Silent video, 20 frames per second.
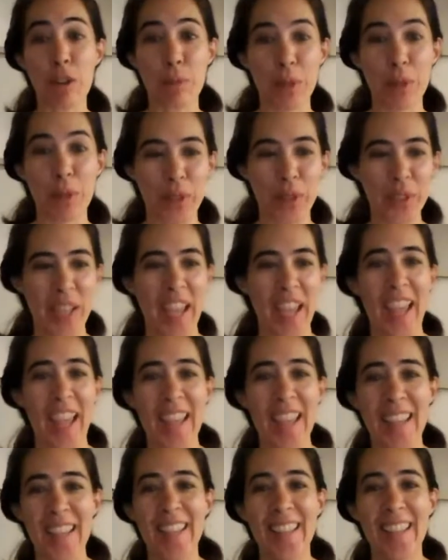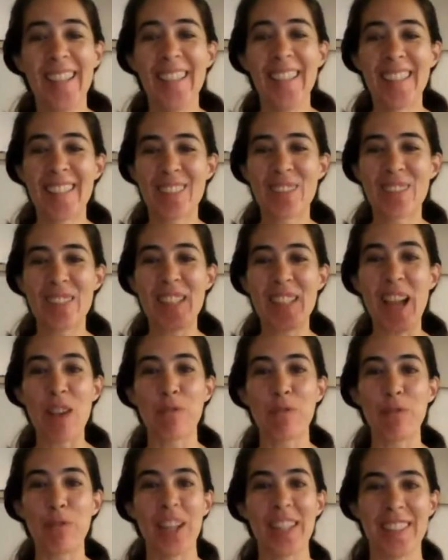was terrible, okay?
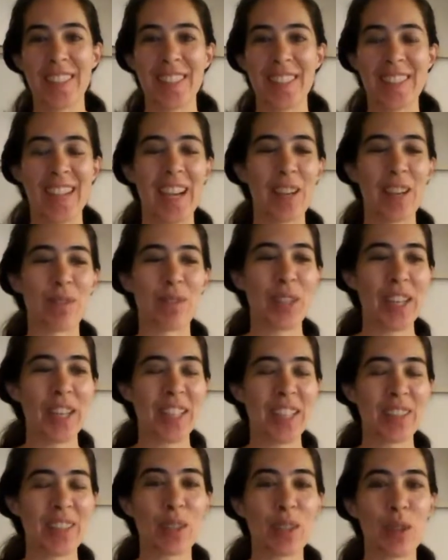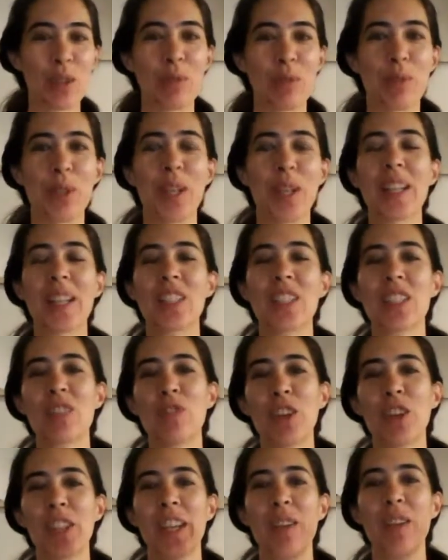It was not fun at the time, right? It was
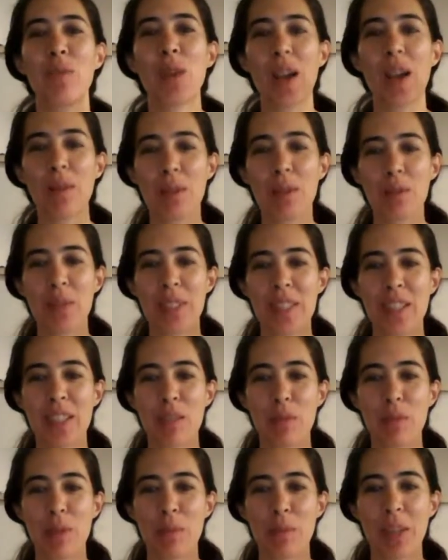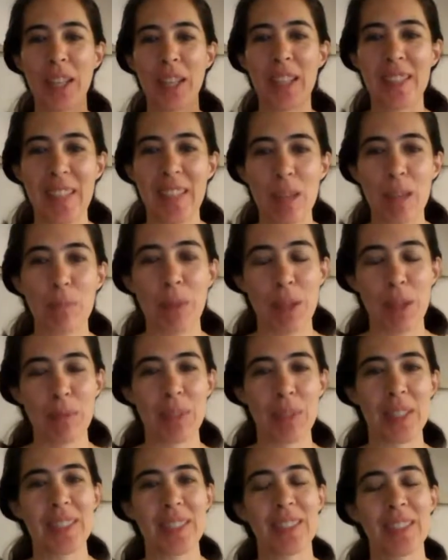horrible. And I just felt like, why am I wasting all my money on
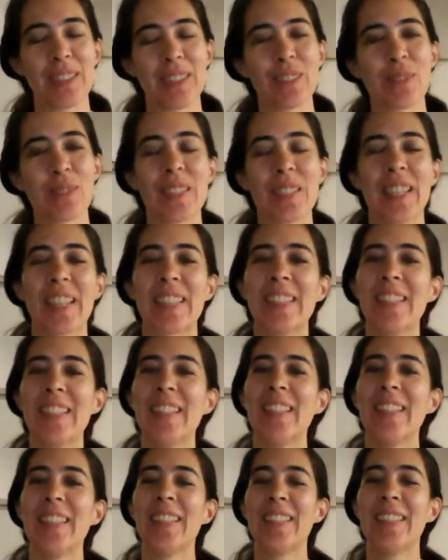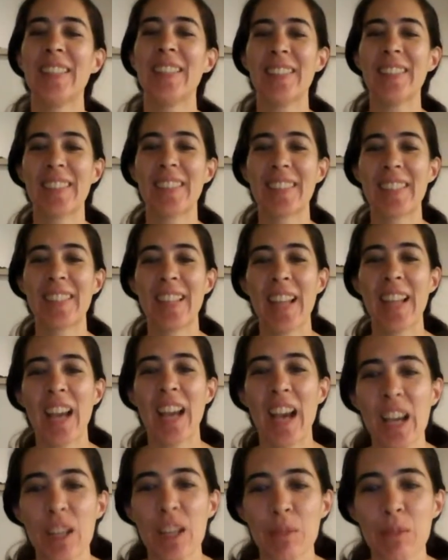debt payments? You know, it was like,
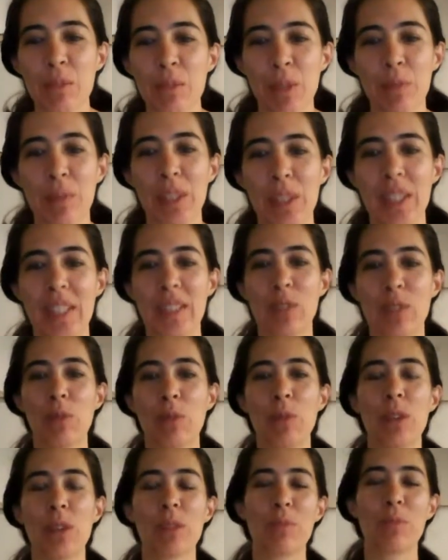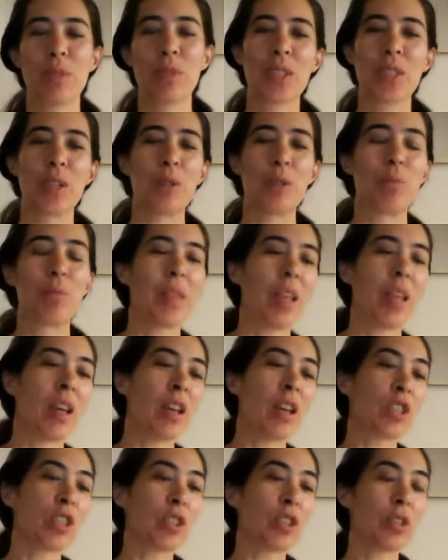oh, hi, blood money is 12, welcome, let's
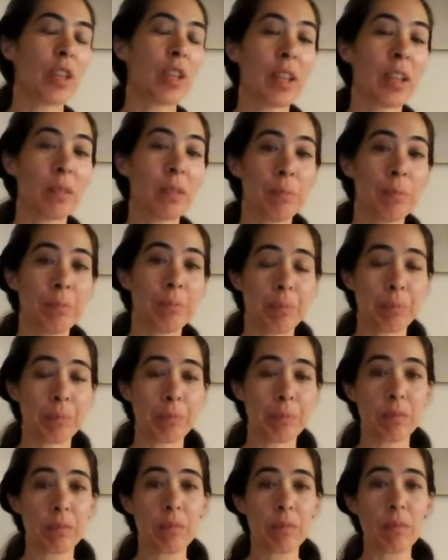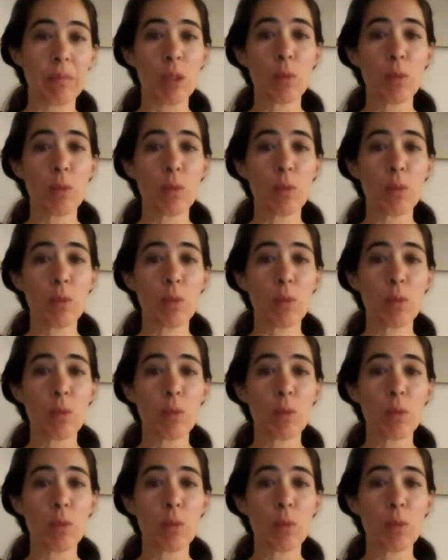go. So then